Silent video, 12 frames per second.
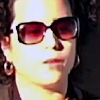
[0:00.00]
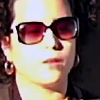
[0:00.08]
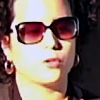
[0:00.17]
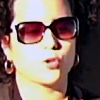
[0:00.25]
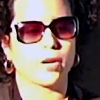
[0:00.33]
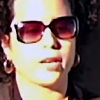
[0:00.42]

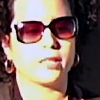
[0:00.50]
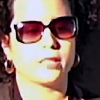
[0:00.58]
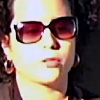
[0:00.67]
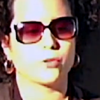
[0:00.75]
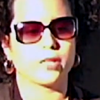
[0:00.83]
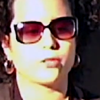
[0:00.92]

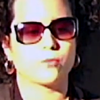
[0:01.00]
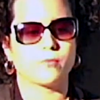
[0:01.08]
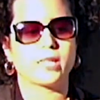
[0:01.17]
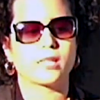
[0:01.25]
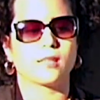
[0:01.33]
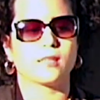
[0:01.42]
try to
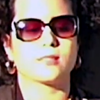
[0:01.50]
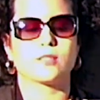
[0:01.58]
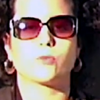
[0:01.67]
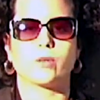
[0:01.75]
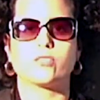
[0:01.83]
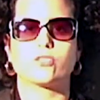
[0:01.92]
make a
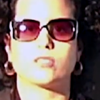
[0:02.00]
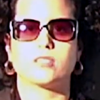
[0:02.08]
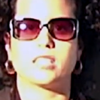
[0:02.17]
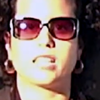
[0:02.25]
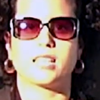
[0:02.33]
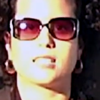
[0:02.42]
situation
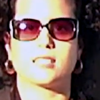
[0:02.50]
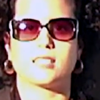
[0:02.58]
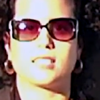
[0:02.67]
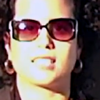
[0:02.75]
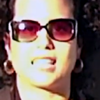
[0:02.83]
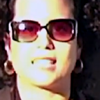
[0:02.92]

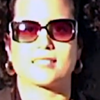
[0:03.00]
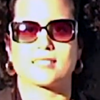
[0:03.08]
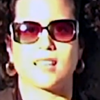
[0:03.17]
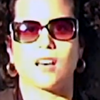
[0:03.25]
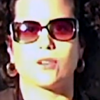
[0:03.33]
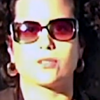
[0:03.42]
that gets
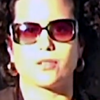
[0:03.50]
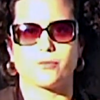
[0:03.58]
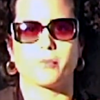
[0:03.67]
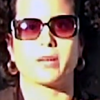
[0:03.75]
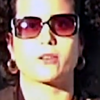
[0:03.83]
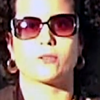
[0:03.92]
out of
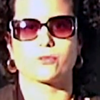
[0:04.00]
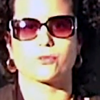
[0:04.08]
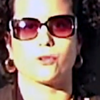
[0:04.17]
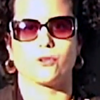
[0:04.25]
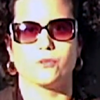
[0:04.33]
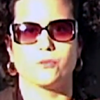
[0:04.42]
my
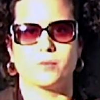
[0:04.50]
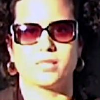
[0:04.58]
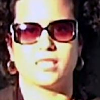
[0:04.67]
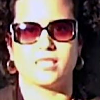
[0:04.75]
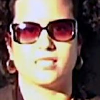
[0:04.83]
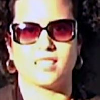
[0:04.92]
control, but
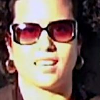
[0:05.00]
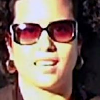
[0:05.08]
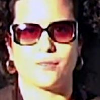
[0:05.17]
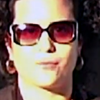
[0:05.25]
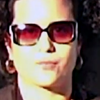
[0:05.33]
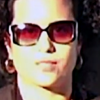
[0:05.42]
I
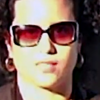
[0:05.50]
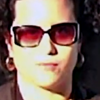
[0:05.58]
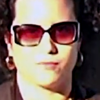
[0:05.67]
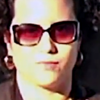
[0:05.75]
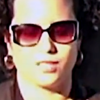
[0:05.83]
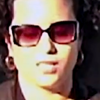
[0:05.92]
have
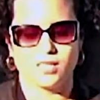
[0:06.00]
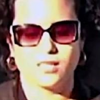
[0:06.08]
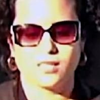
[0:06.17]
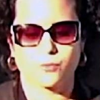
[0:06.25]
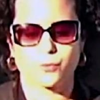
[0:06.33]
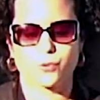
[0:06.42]
some
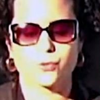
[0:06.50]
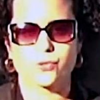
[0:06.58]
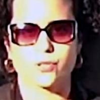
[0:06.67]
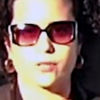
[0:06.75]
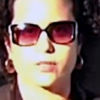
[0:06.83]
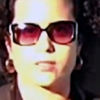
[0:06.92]

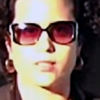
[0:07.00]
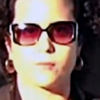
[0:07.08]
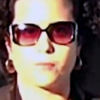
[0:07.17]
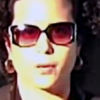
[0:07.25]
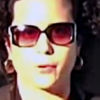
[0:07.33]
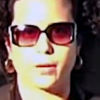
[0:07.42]
rules or
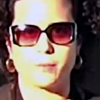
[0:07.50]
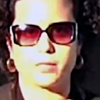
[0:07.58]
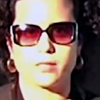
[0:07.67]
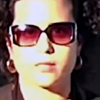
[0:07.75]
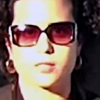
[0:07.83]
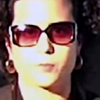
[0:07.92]
some
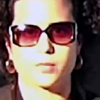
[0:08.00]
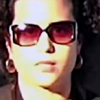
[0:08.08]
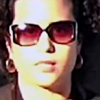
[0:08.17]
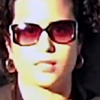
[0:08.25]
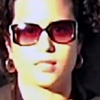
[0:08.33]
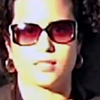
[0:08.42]
parameters, but
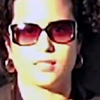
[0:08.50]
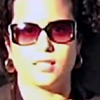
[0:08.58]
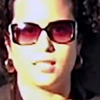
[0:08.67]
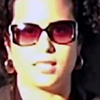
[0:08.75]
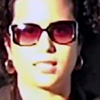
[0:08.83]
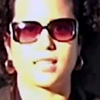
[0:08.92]
then
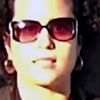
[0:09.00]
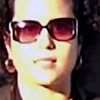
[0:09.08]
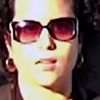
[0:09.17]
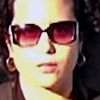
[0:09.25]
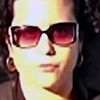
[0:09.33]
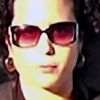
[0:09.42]
it gets
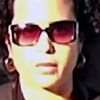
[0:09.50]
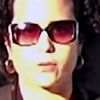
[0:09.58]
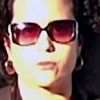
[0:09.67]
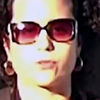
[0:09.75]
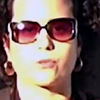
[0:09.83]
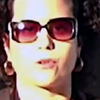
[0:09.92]
out of my
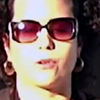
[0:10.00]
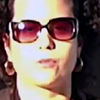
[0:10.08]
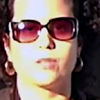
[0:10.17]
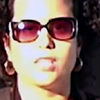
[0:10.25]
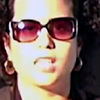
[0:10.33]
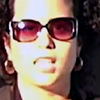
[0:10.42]

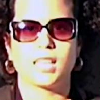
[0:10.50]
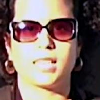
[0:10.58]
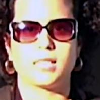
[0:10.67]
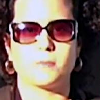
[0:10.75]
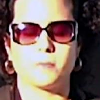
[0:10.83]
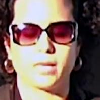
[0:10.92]
control and
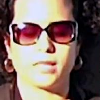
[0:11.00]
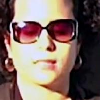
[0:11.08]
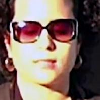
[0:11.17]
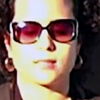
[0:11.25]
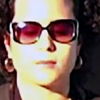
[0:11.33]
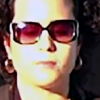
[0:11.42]
it
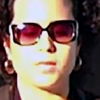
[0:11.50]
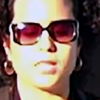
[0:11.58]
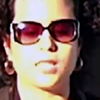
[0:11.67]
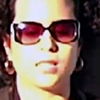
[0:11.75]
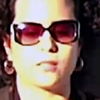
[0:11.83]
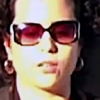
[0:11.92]
makes
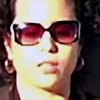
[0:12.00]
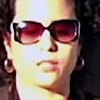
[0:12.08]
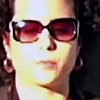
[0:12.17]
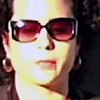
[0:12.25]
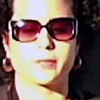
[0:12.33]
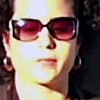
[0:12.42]
me and the other
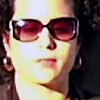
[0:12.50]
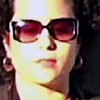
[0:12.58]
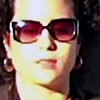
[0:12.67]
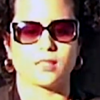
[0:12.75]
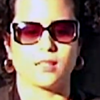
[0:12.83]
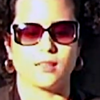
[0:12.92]

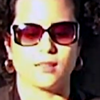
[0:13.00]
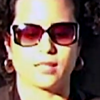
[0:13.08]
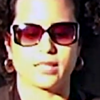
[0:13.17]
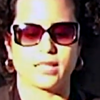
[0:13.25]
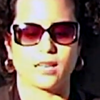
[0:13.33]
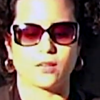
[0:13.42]
person
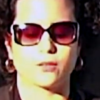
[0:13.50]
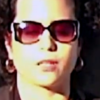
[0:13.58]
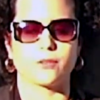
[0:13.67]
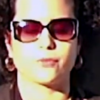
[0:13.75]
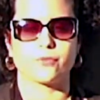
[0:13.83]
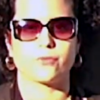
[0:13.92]
get out
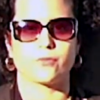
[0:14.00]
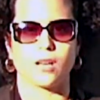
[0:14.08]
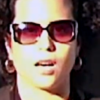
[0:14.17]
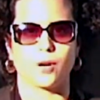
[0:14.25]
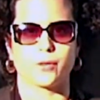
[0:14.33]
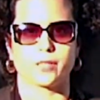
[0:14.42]
of
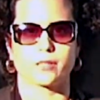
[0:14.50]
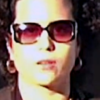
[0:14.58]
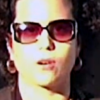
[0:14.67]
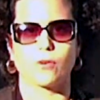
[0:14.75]
our